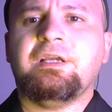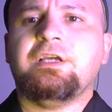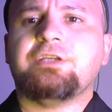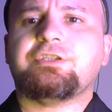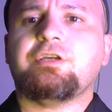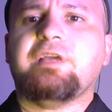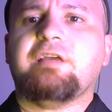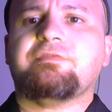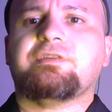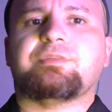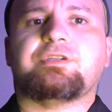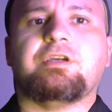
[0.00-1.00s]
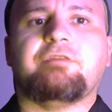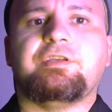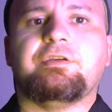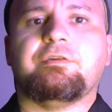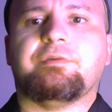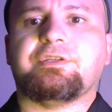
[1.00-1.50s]
So we have some stuff
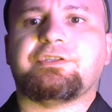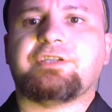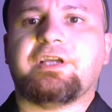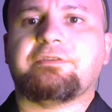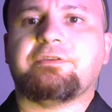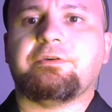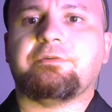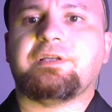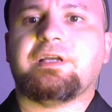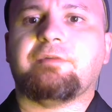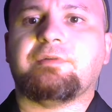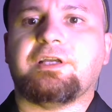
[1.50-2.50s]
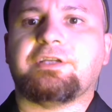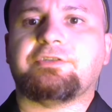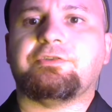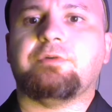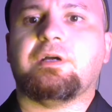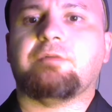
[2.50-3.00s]
here in the chat, though, that I would like
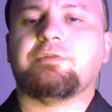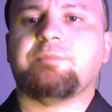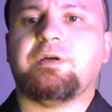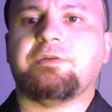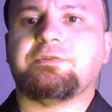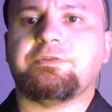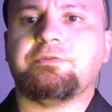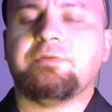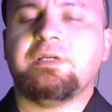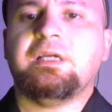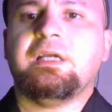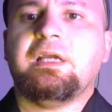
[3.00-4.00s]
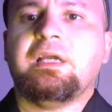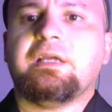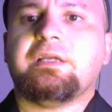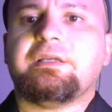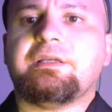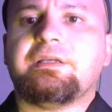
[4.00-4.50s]
to respond to.
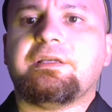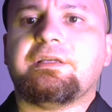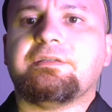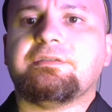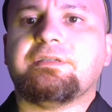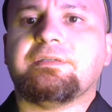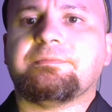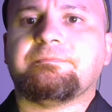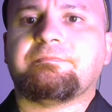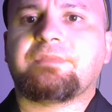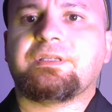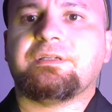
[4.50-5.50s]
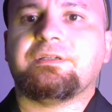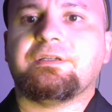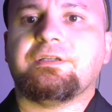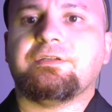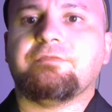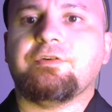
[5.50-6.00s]
And
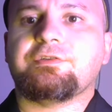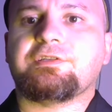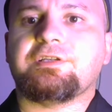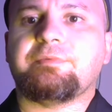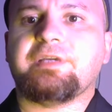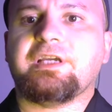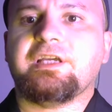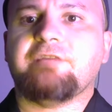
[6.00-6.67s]
firstly, we have